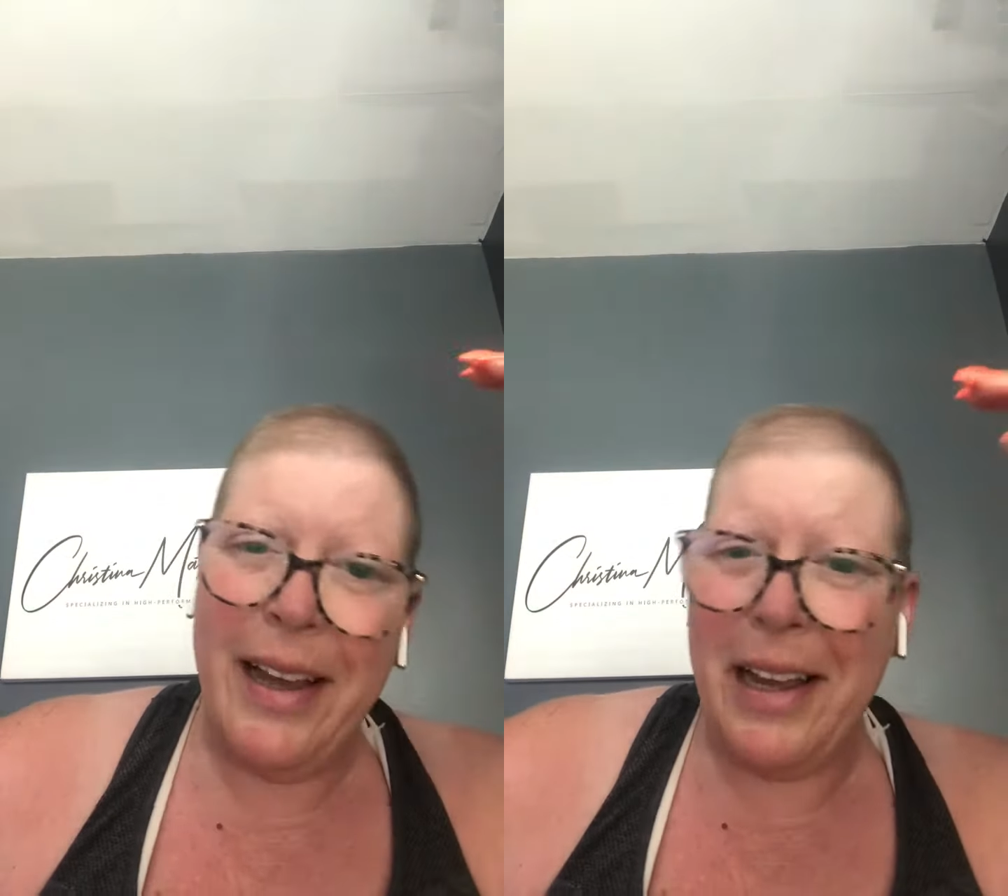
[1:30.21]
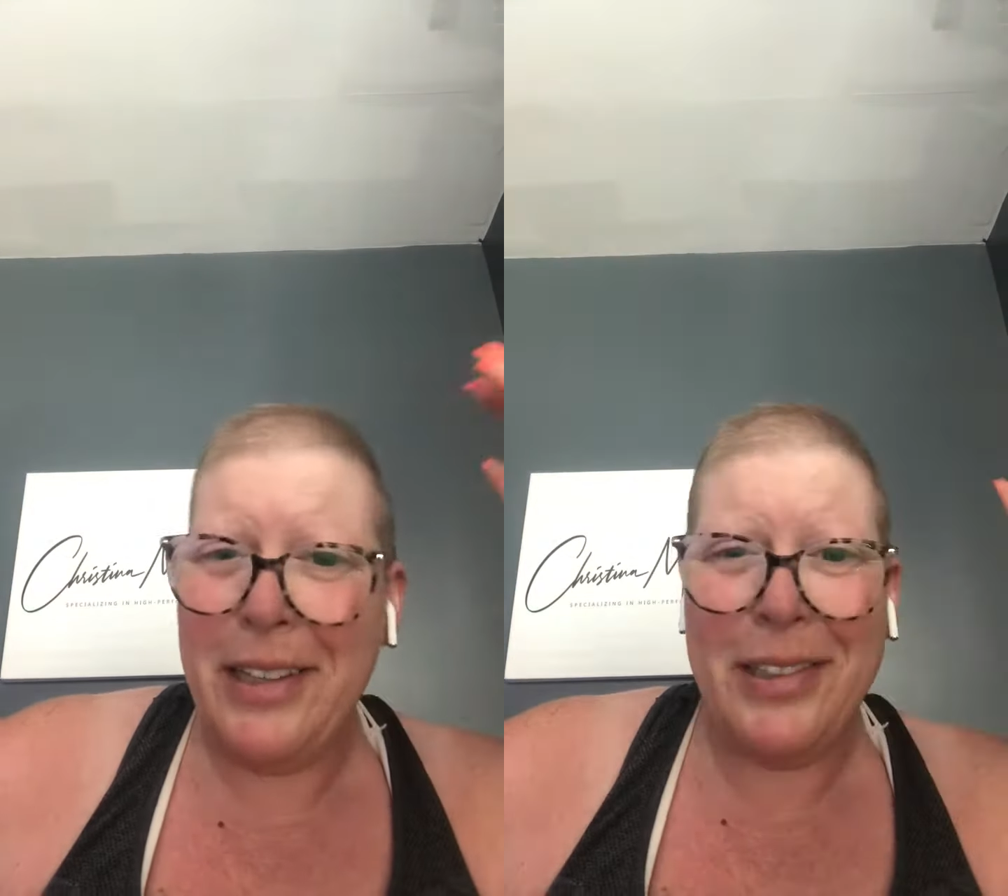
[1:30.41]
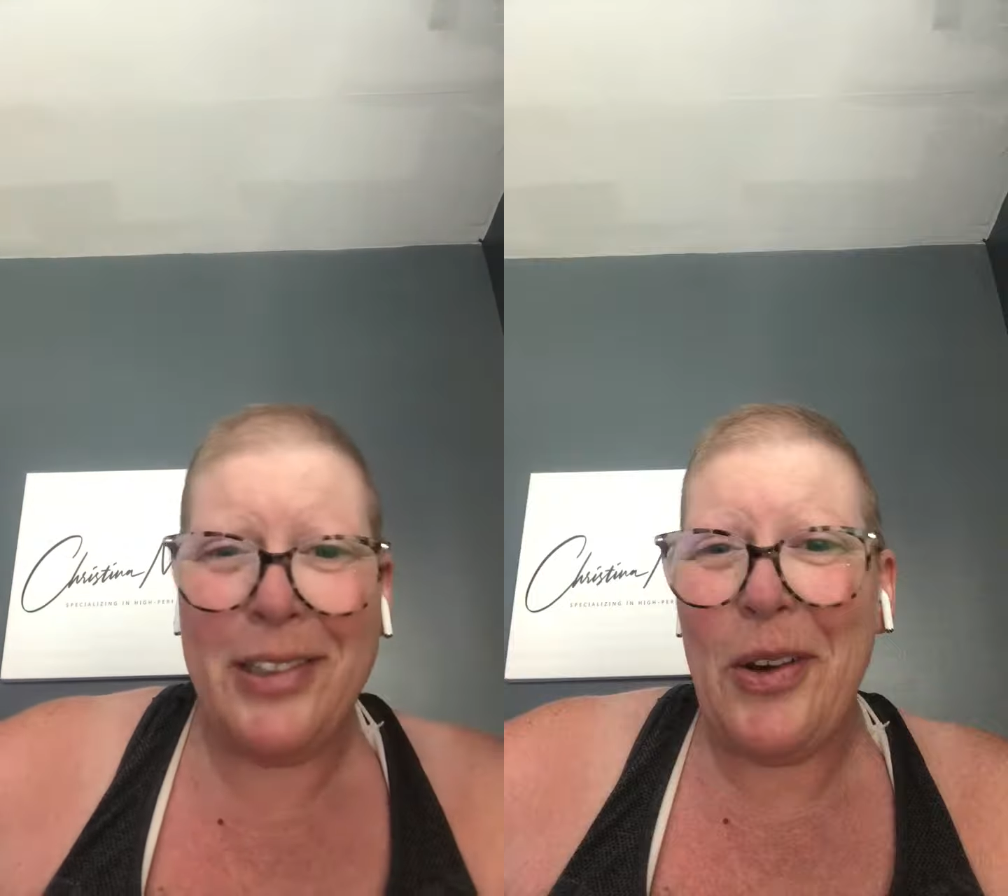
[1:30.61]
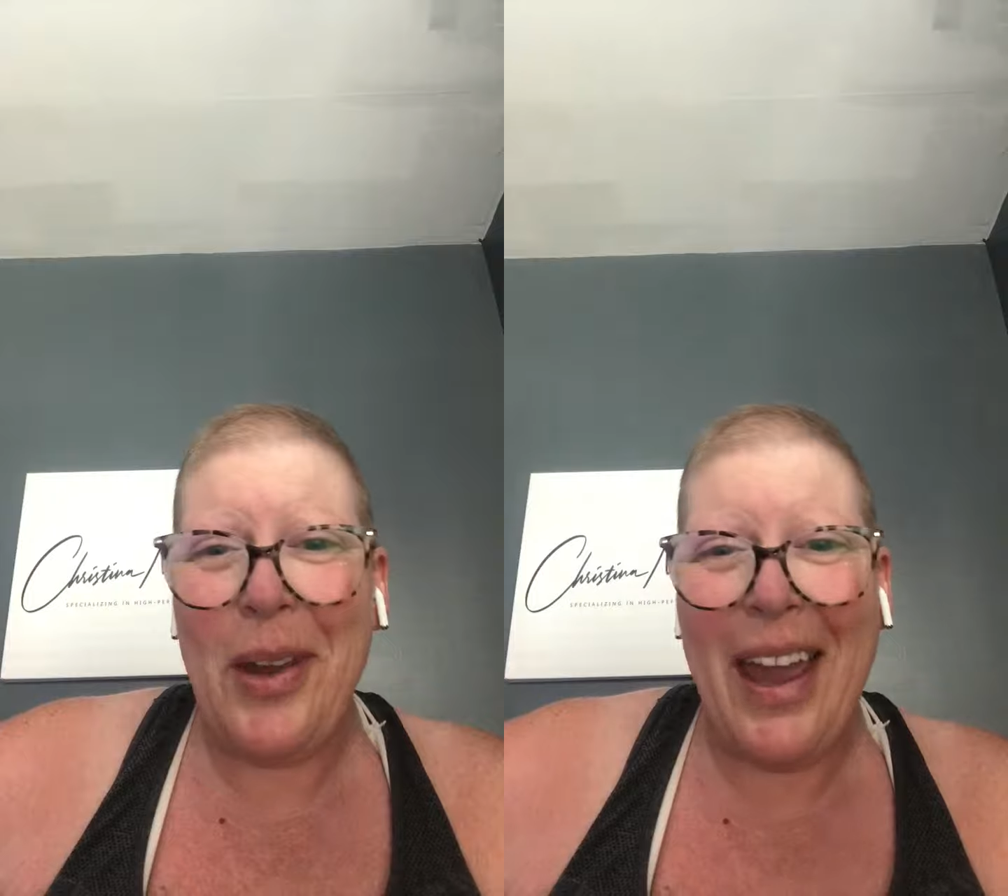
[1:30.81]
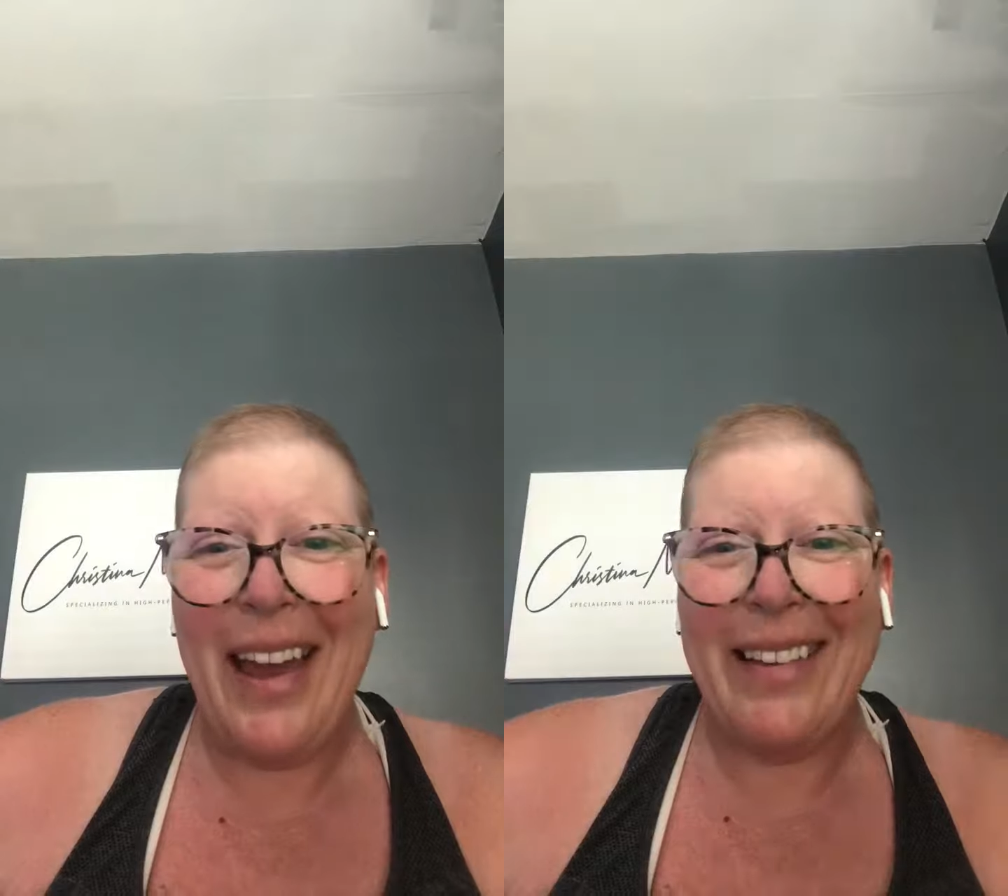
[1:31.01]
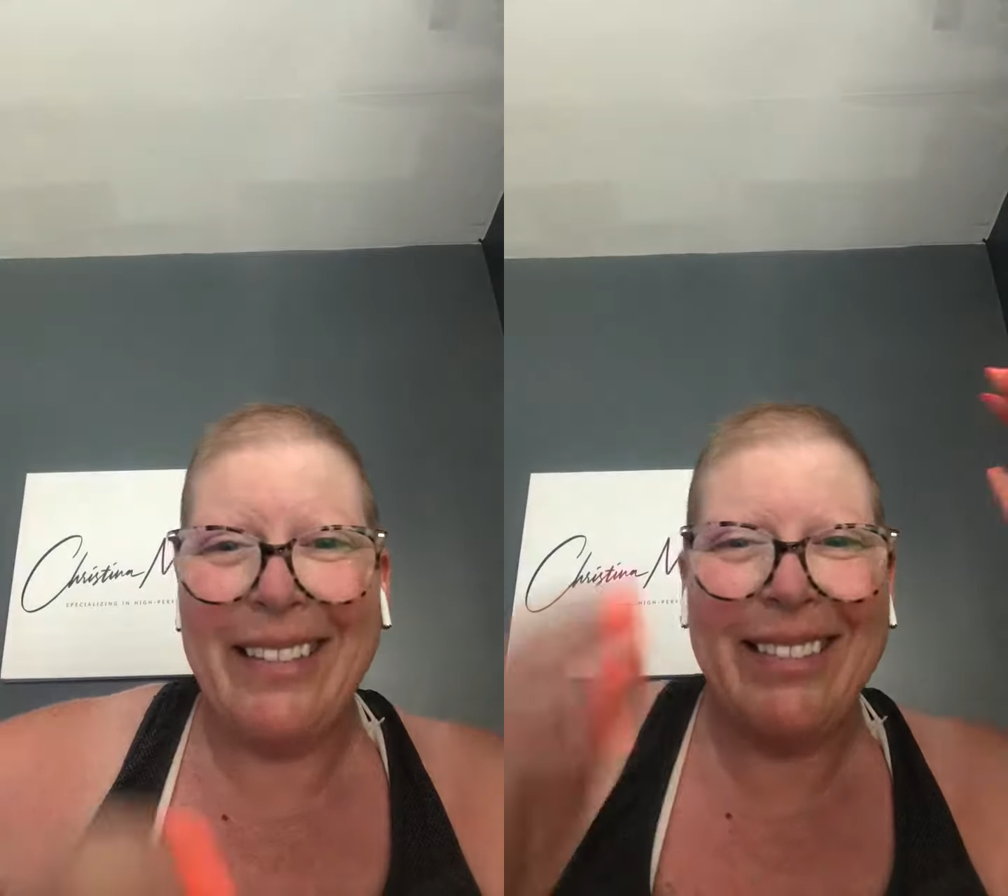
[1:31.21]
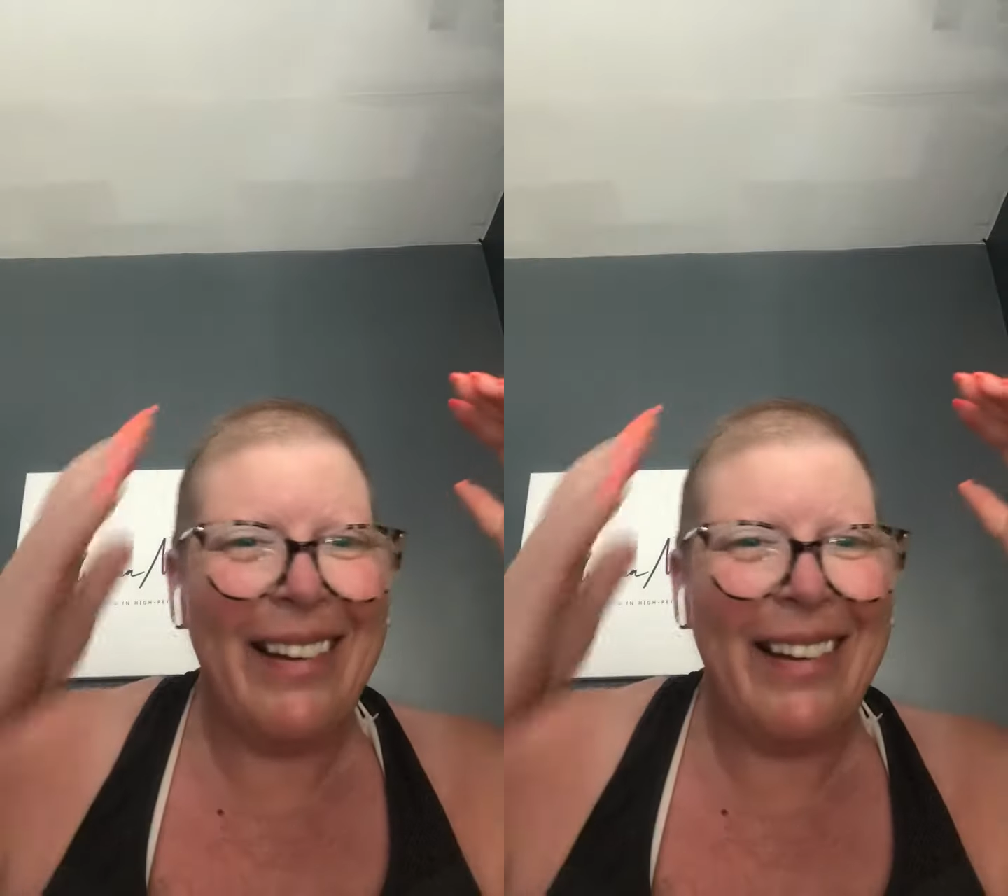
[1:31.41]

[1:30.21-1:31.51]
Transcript: I just don't care.